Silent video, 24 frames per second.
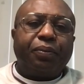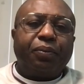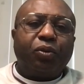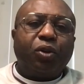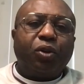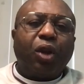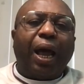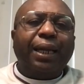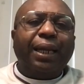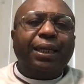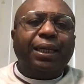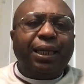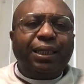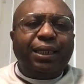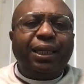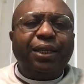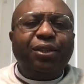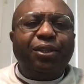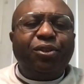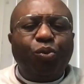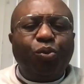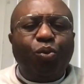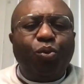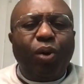and this is
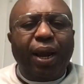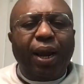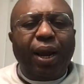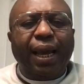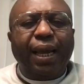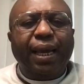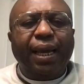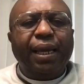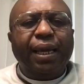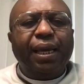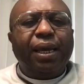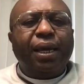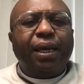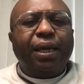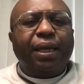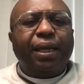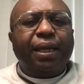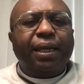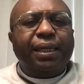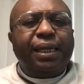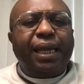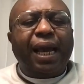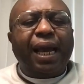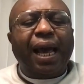where
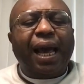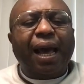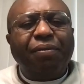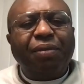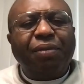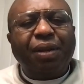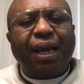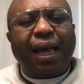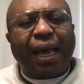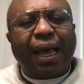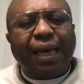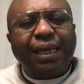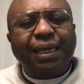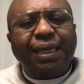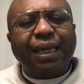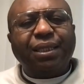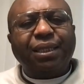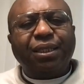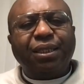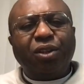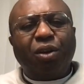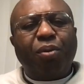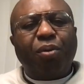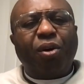they have the highest
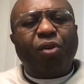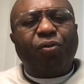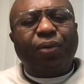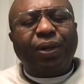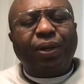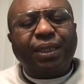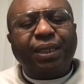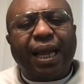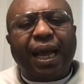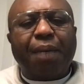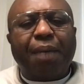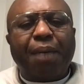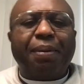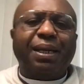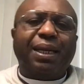number of attack by the